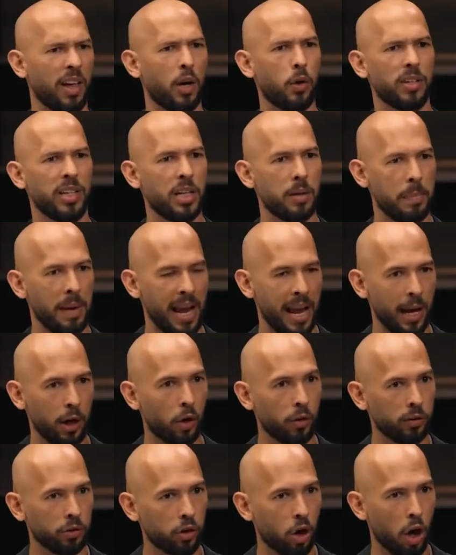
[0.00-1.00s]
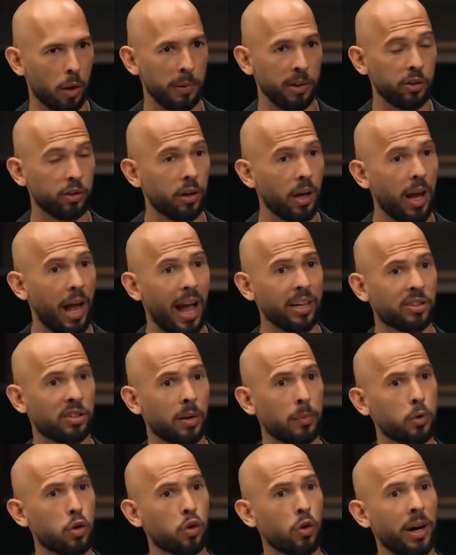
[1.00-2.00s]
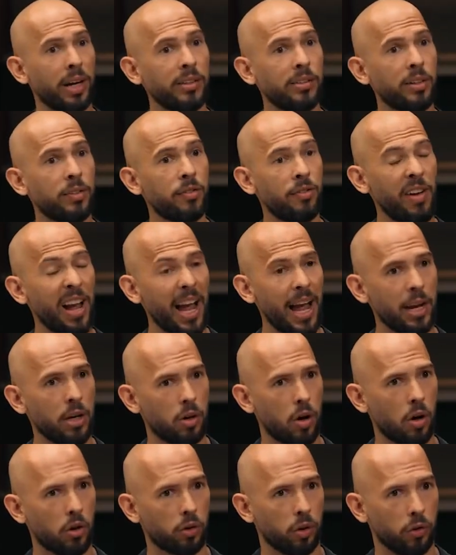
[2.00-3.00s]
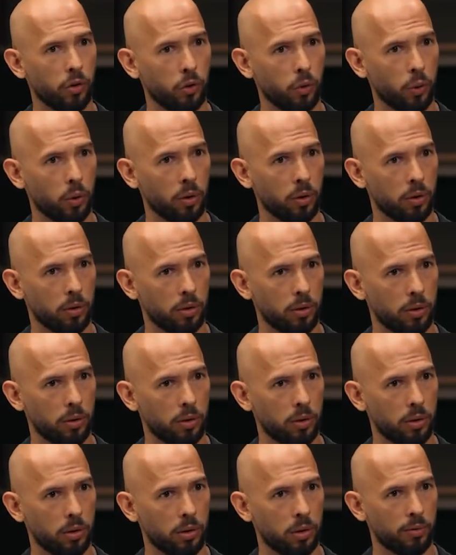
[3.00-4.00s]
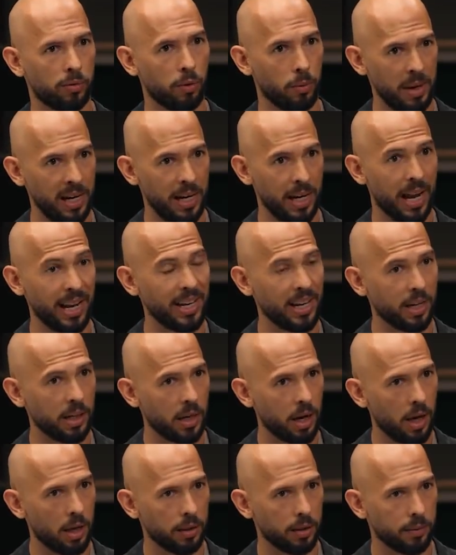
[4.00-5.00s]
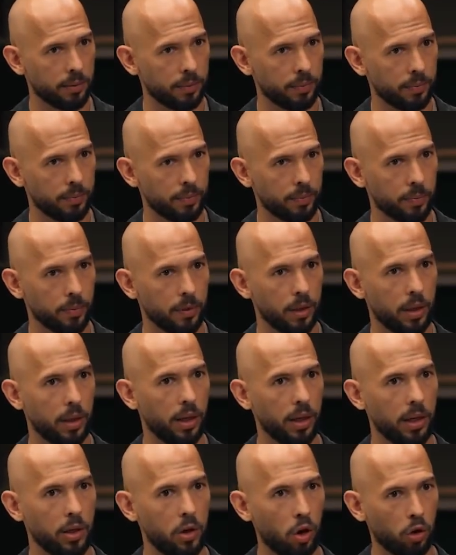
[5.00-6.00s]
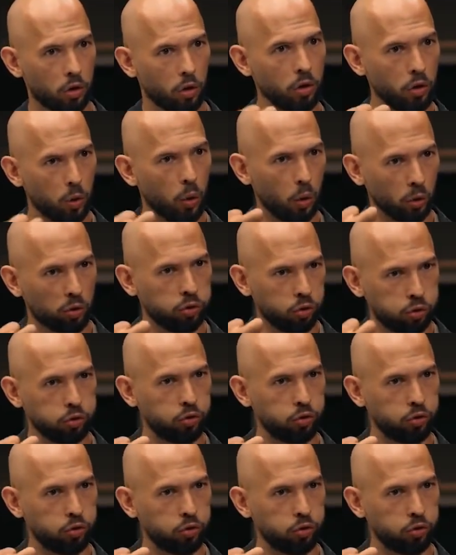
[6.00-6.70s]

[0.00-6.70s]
they don't need a man, all this garbage. And some crazy fan knocked on the door for me, and he had a gun. He knocked on the door.